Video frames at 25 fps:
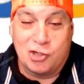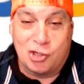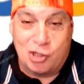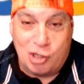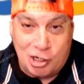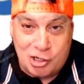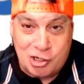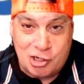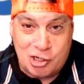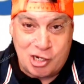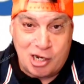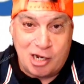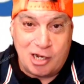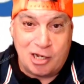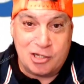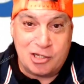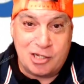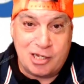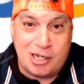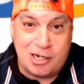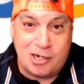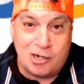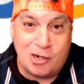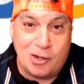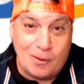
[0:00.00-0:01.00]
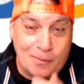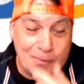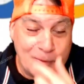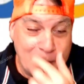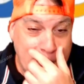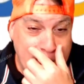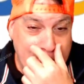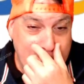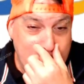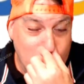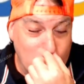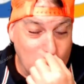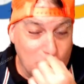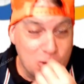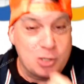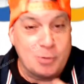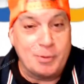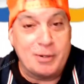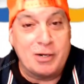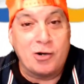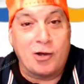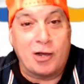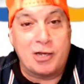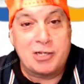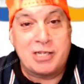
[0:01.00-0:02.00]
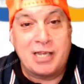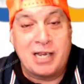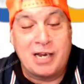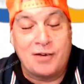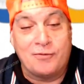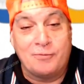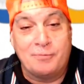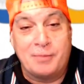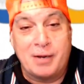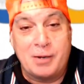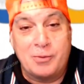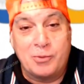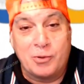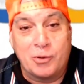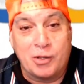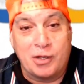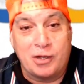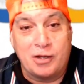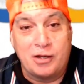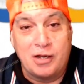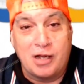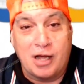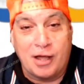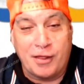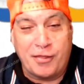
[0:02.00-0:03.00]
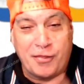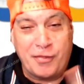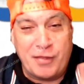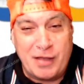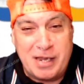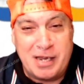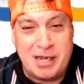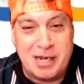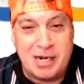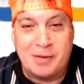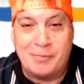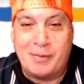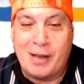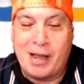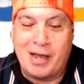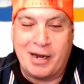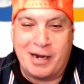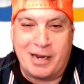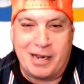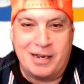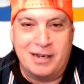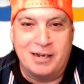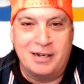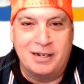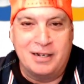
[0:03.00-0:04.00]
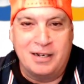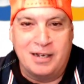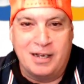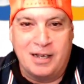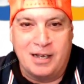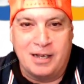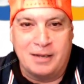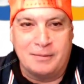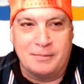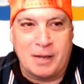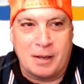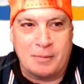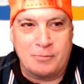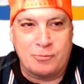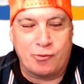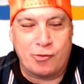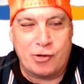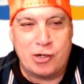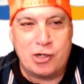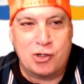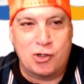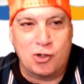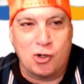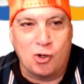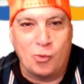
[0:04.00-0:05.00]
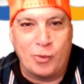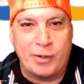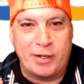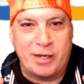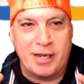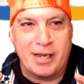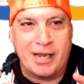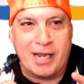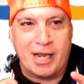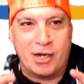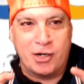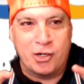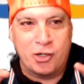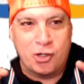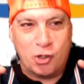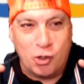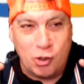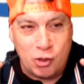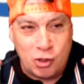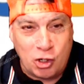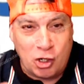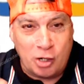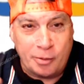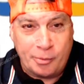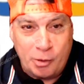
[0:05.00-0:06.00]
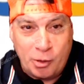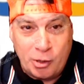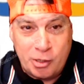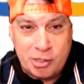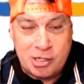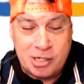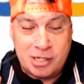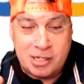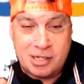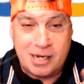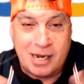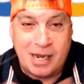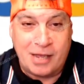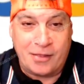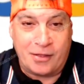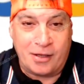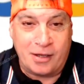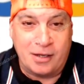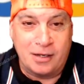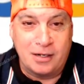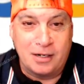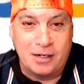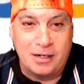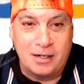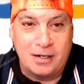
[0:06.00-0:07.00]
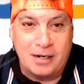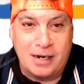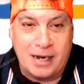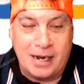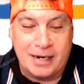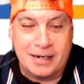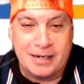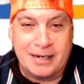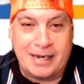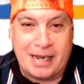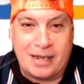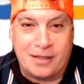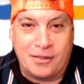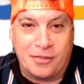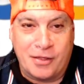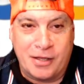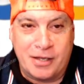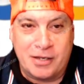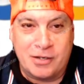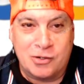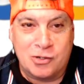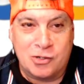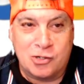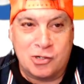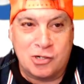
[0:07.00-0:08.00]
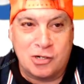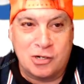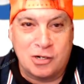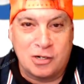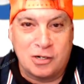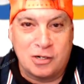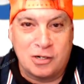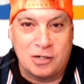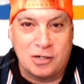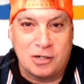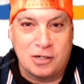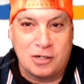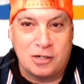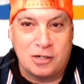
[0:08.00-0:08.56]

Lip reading: have just started, and it'd also be nice to hear from people that are thinking about it. I'm pretty sure we can get a good community together and get things